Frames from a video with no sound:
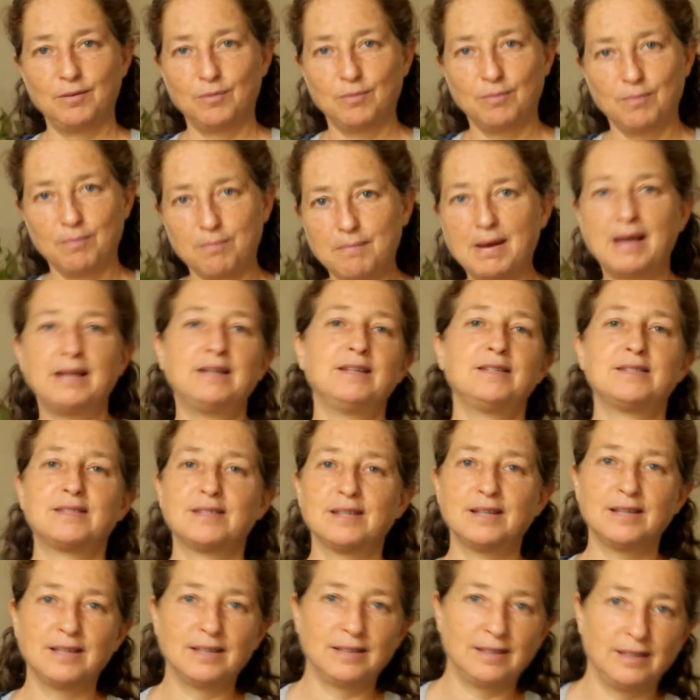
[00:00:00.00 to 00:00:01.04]

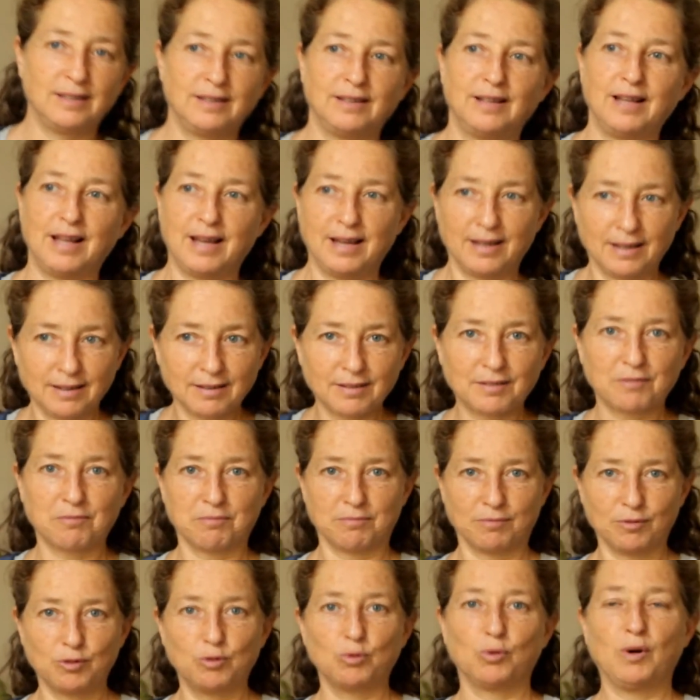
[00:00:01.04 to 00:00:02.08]
medicine and like
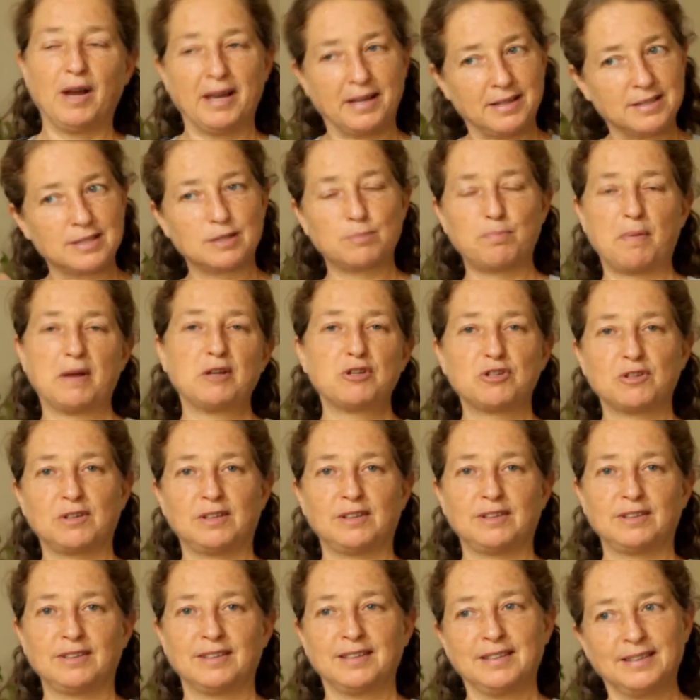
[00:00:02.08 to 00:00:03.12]
do like
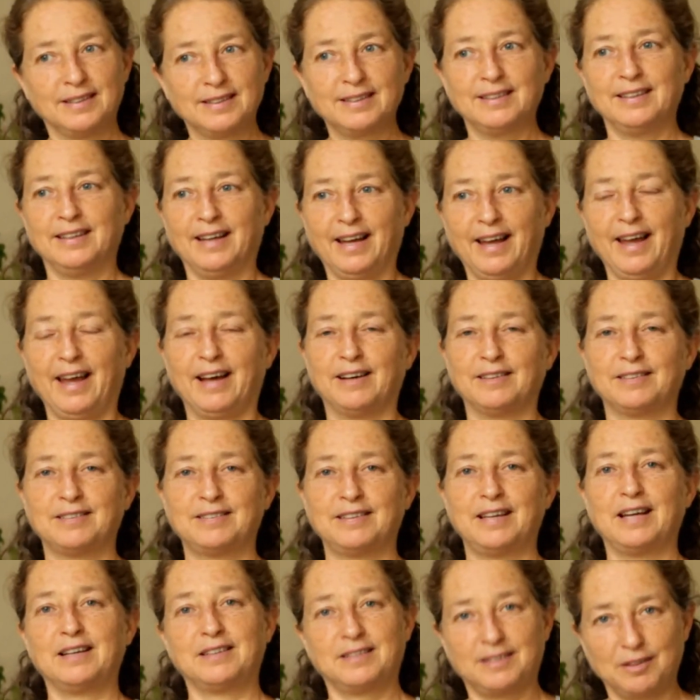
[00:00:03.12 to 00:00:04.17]
special
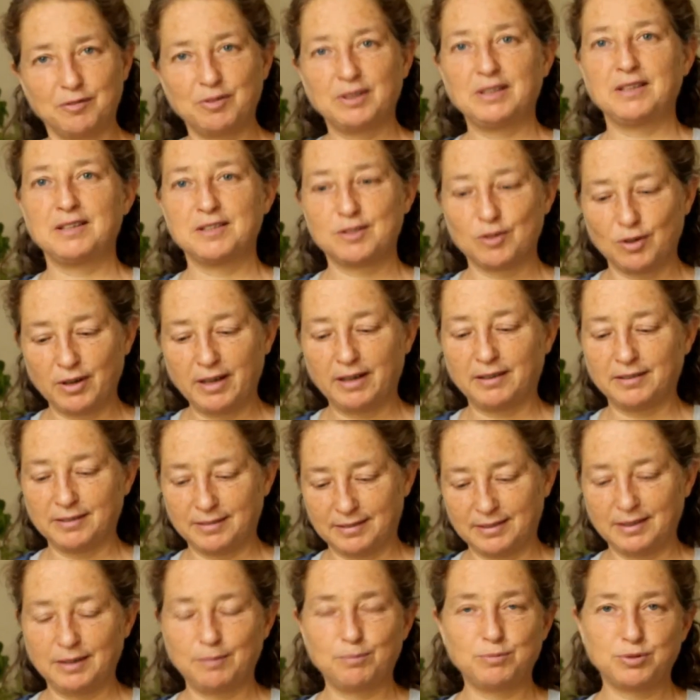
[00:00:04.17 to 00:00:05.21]
healthy activities or
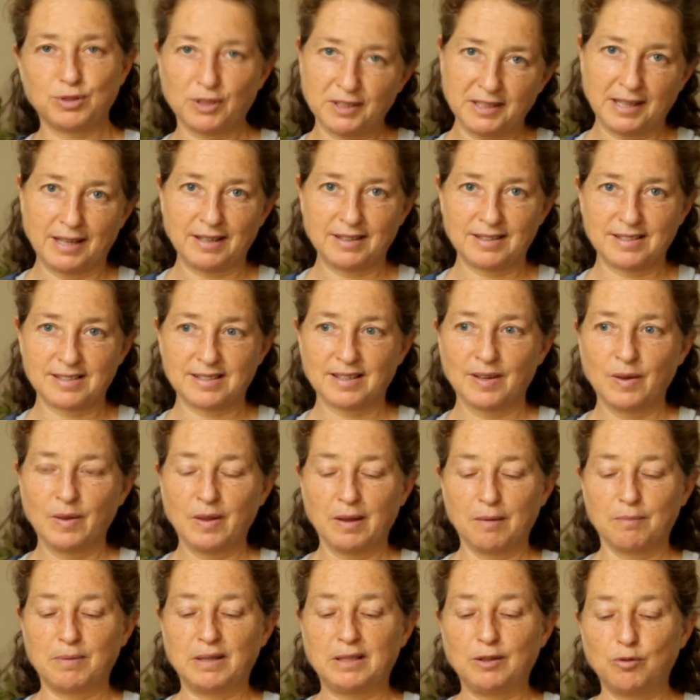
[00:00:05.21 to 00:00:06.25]
healthy products.
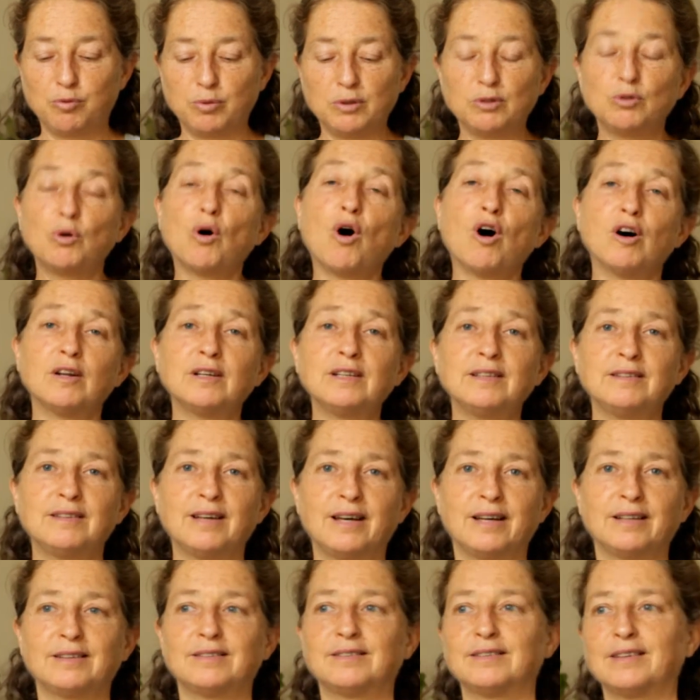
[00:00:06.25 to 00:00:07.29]
But if we do only
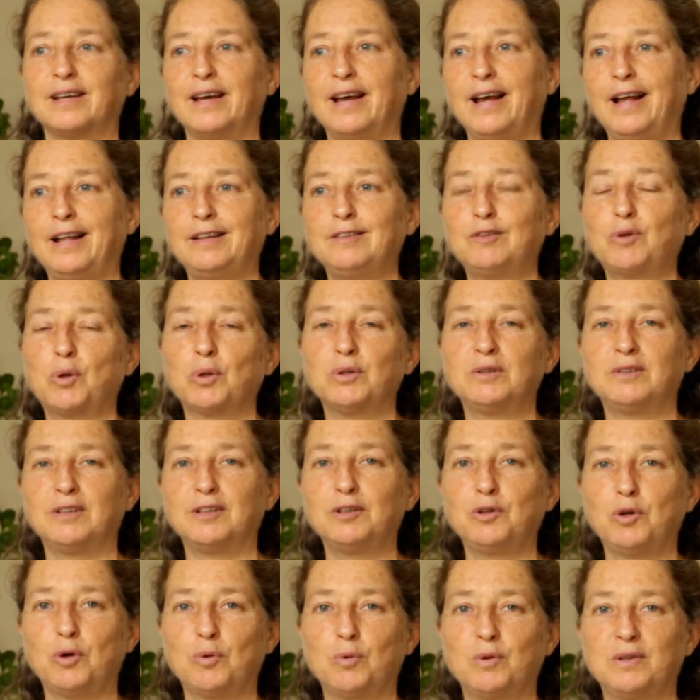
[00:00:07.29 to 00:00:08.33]
that and
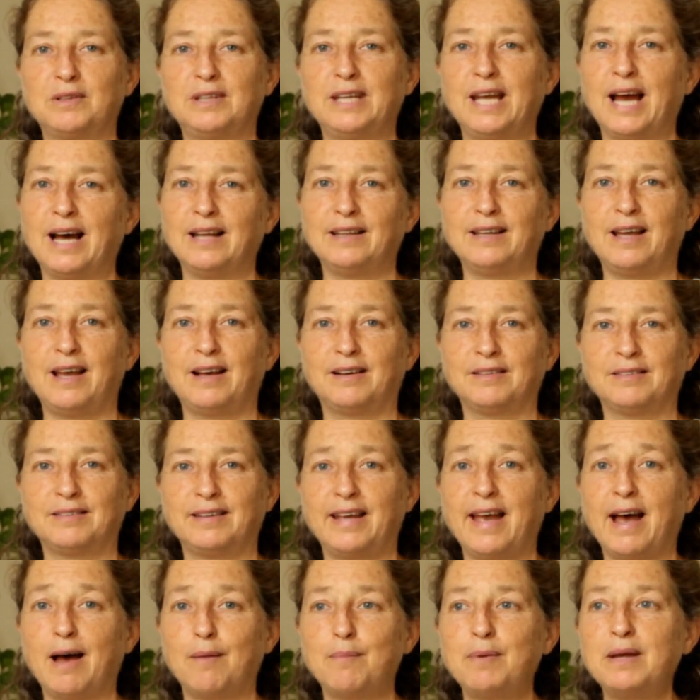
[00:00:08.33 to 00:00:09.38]
continue with the unhealthy
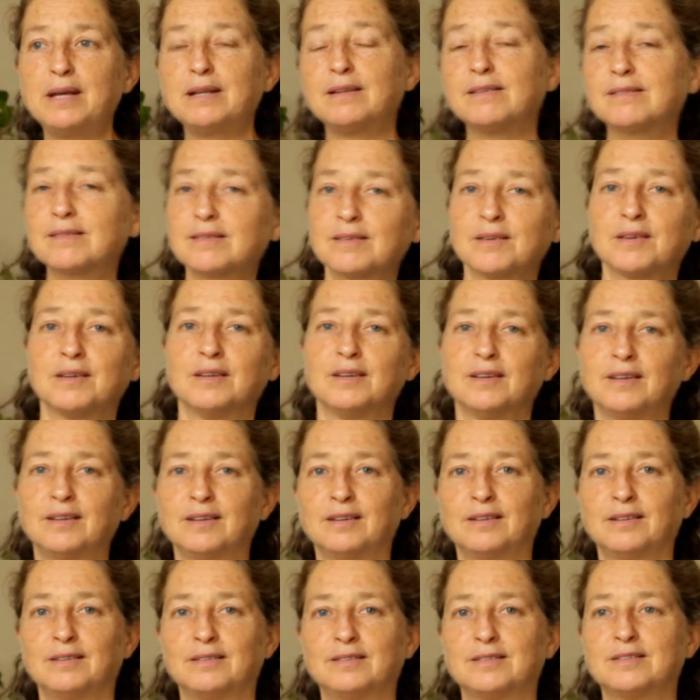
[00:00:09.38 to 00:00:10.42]
habits,
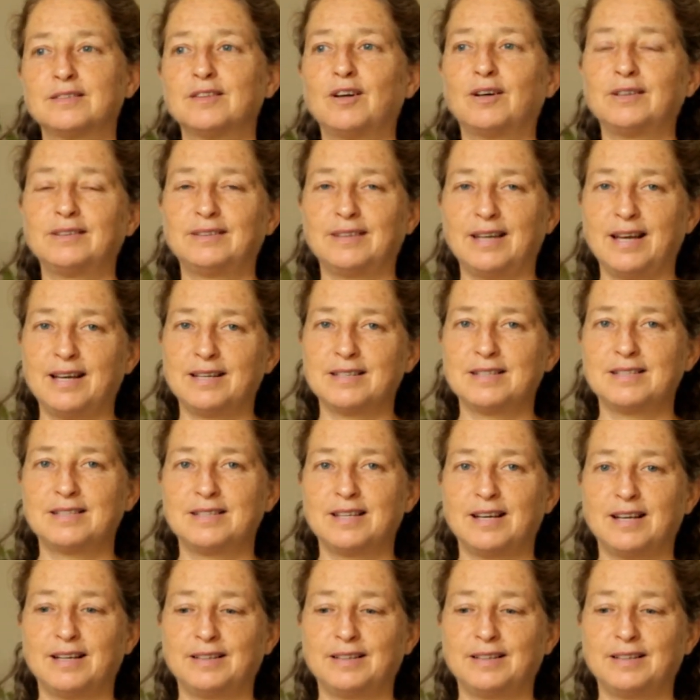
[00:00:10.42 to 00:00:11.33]
it's not as